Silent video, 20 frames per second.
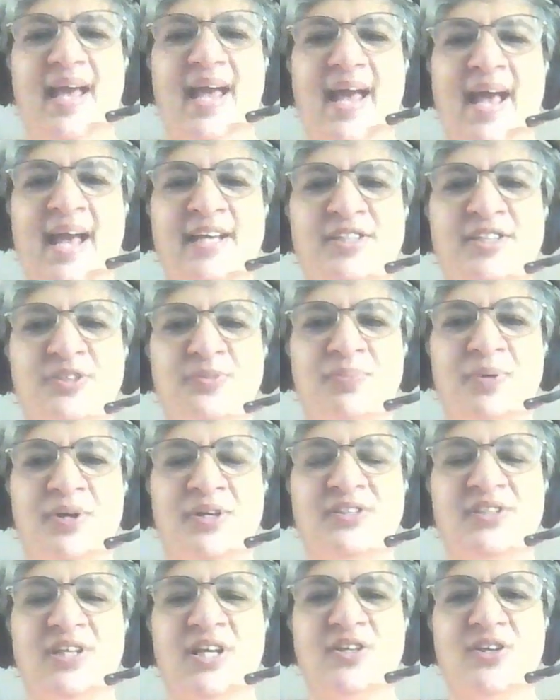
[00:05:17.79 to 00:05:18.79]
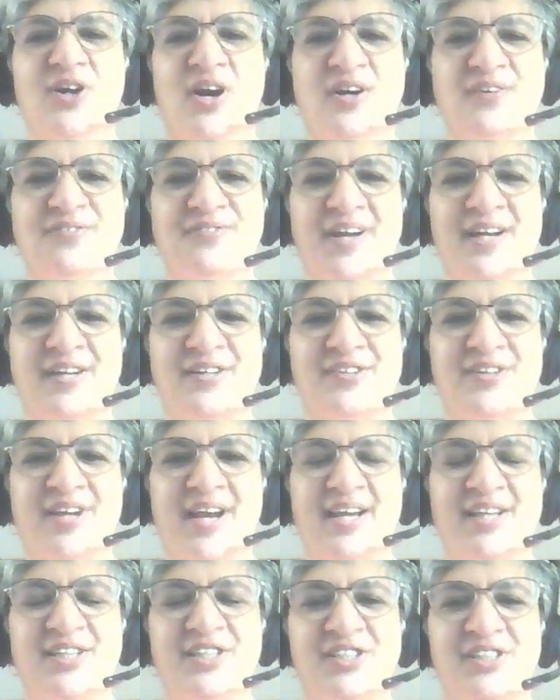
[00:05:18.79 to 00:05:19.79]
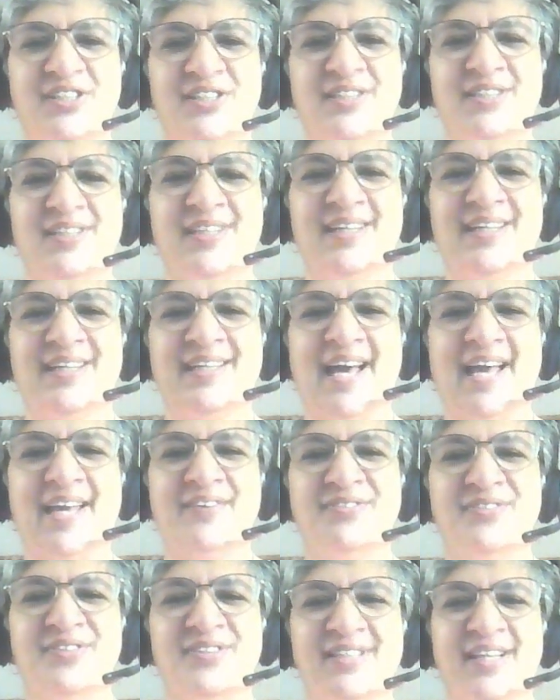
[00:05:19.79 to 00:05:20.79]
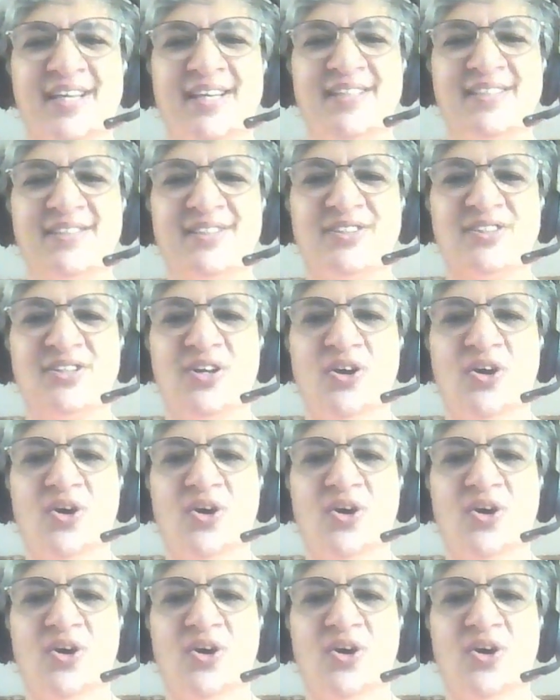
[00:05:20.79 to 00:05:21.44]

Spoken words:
as per the law of attraction, life says,